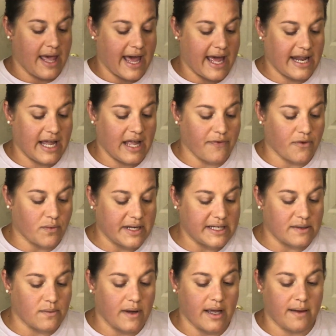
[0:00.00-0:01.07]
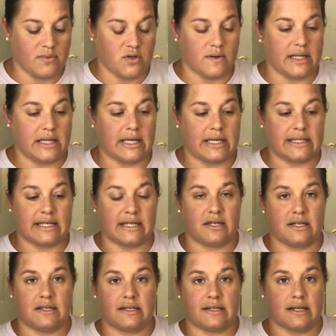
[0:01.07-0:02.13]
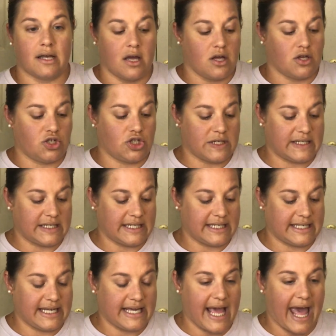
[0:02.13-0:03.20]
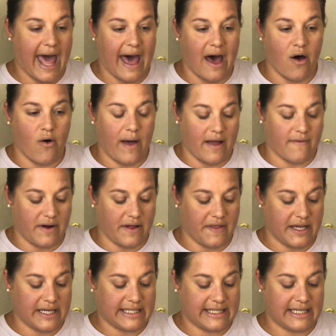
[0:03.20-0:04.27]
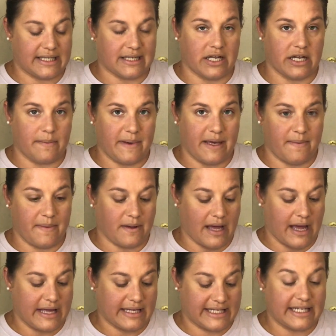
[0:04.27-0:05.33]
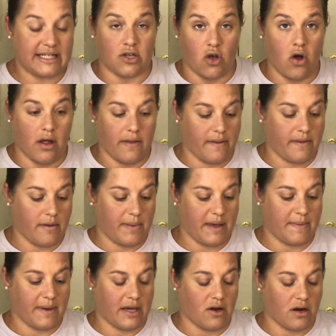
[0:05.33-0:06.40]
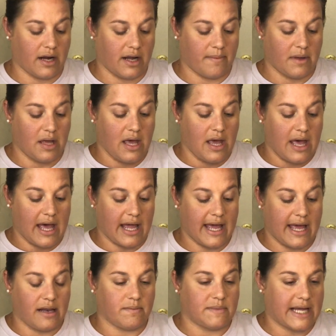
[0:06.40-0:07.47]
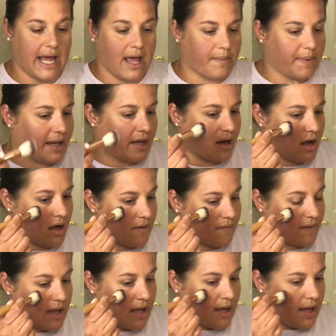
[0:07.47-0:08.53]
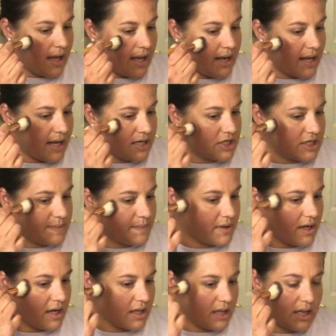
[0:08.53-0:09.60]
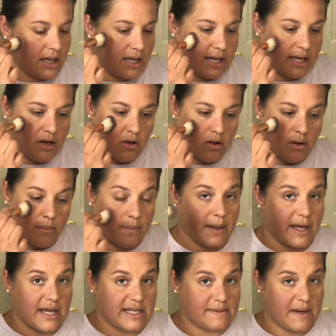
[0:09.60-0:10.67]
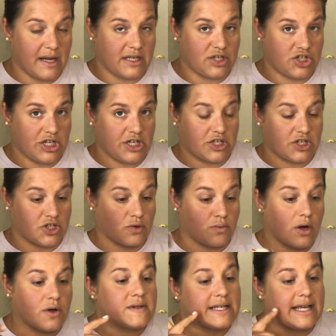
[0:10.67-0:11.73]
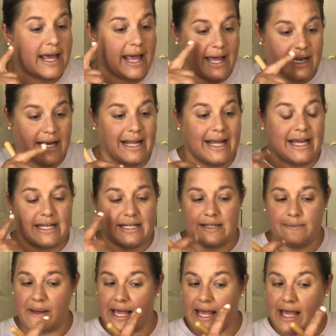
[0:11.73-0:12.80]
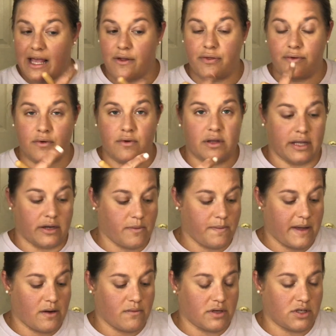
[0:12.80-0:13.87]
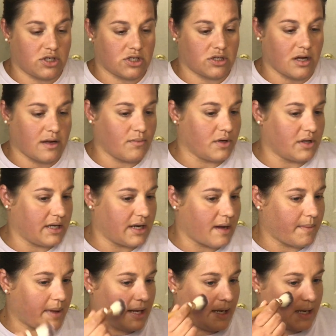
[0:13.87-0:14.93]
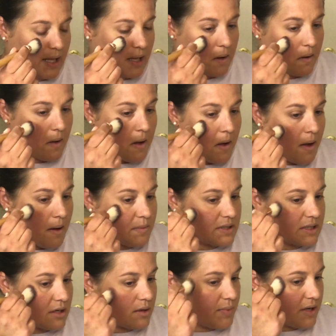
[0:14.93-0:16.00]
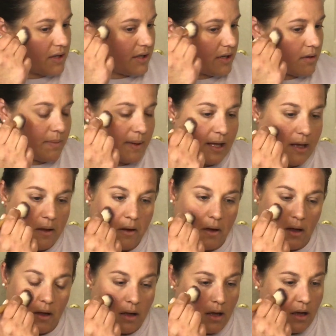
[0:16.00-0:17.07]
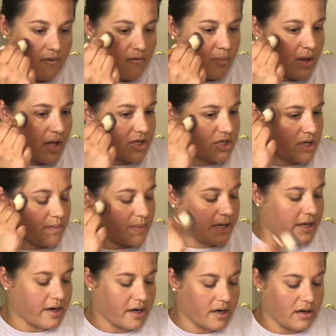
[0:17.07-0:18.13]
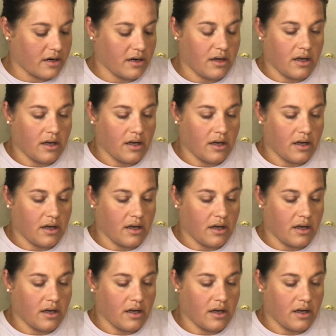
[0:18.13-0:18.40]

And again, the reason why I'm doing this is just to see how everything sits on the BB cream. Again, tapping it off. And I just put a little, because my cheeks are rosy and it is peeking through a little bit, which I'm really not minding. I'm just gonna put a little bit of blush up here.